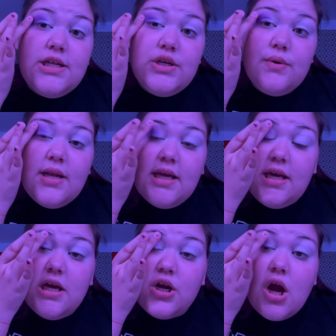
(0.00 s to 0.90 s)
do an
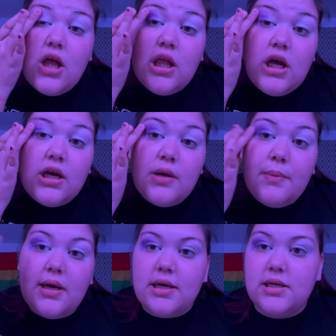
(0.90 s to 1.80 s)
e-girl look
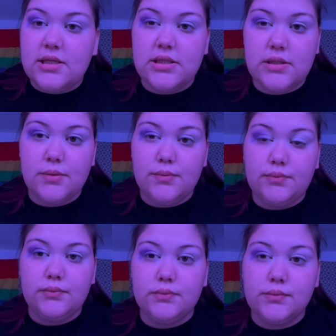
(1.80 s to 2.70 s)
because
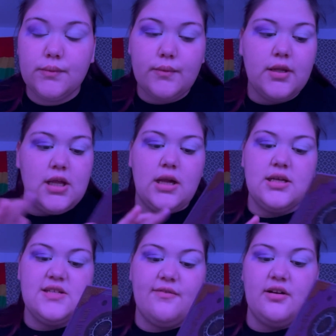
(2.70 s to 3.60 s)

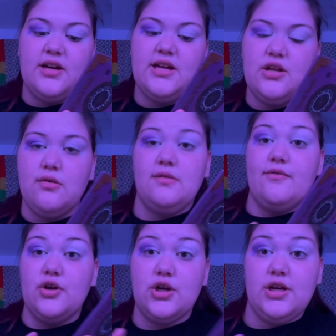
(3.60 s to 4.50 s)
Nana's very known
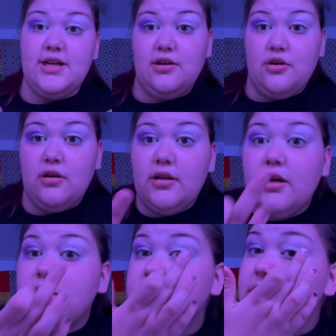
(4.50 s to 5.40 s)
for her e-girl
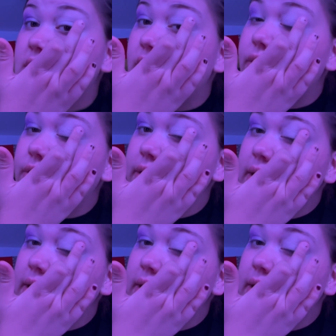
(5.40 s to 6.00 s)
look so